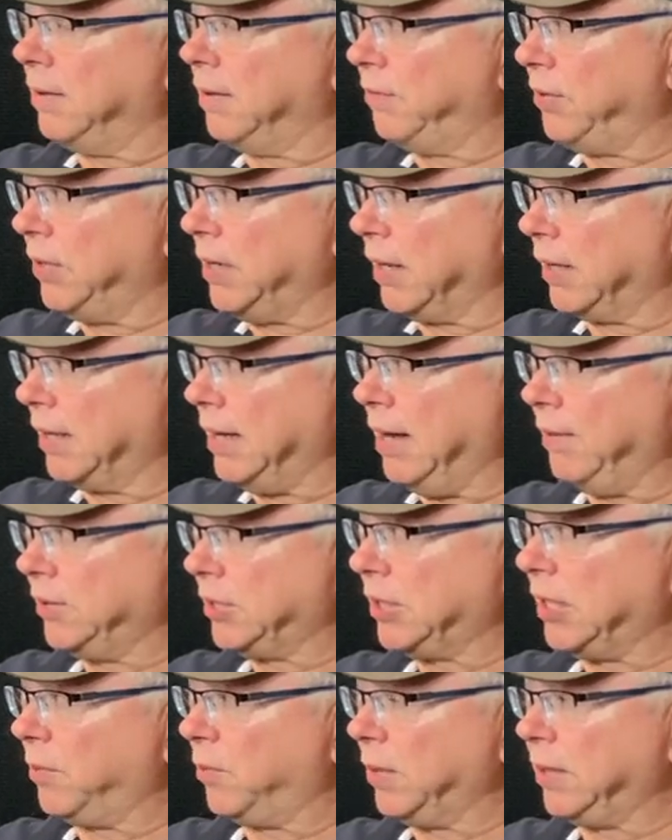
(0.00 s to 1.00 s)
if you're not going to have a
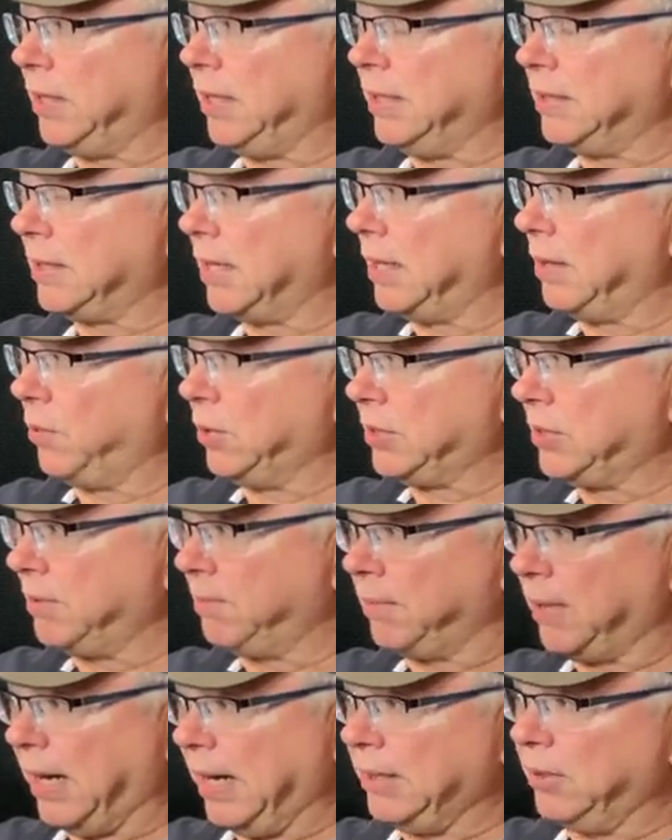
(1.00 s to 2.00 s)
sub with these, uh, which
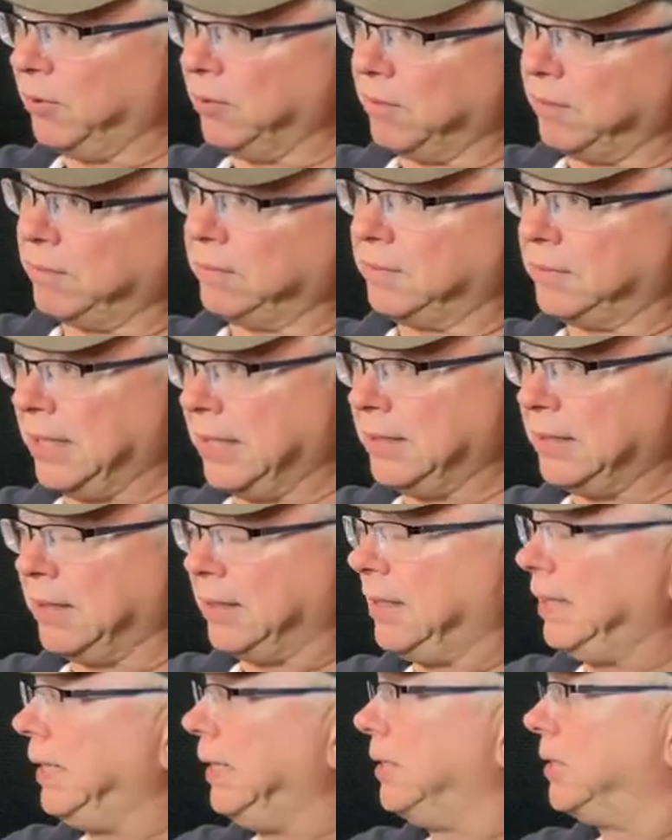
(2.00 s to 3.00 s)
I don't tend to
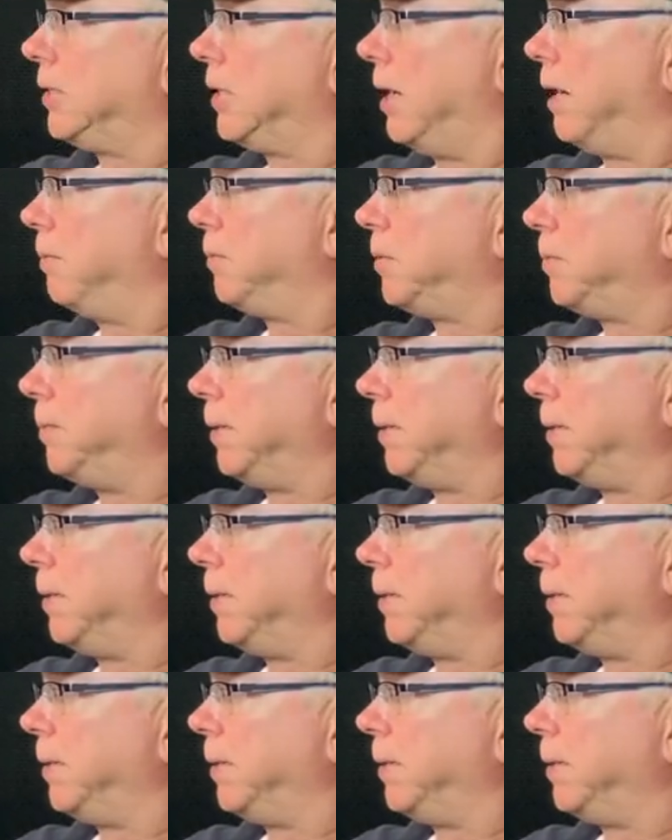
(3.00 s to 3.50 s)
need subs,